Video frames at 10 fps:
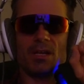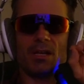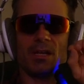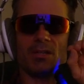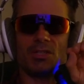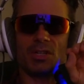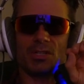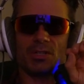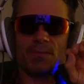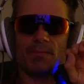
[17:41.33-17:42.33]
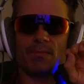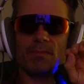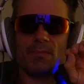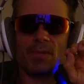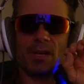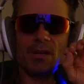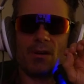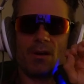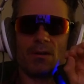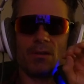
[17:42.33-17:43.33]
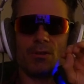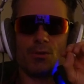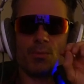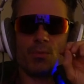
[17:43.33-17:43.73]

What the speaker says: it's just getting caught in a loop.